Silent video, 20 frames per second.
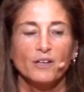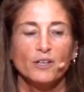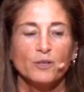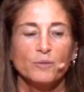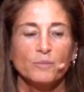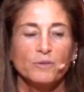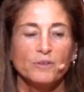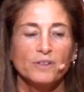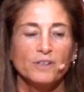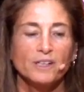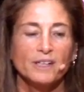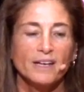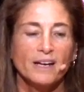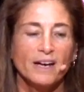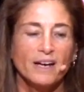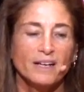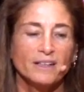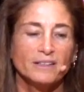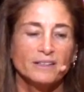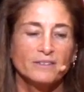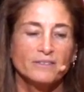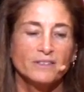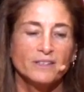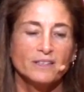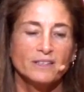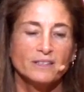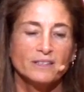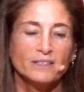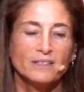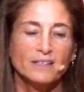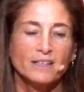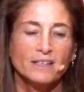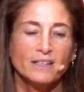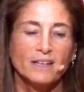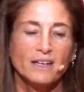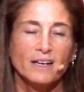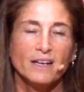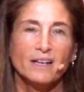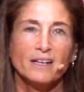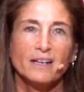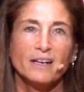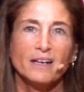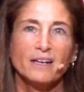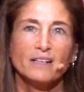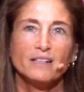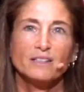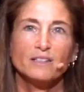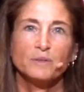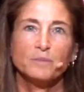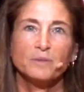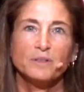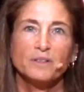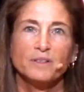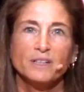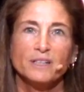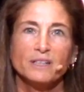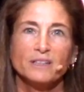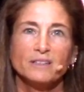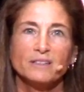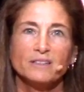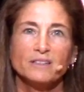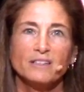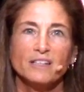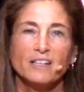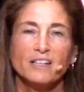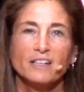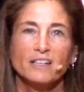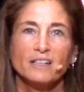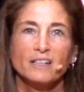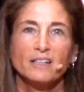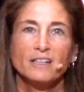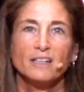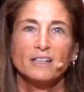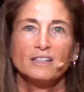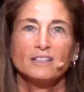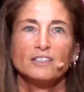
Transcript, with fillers: community activist and had experienced a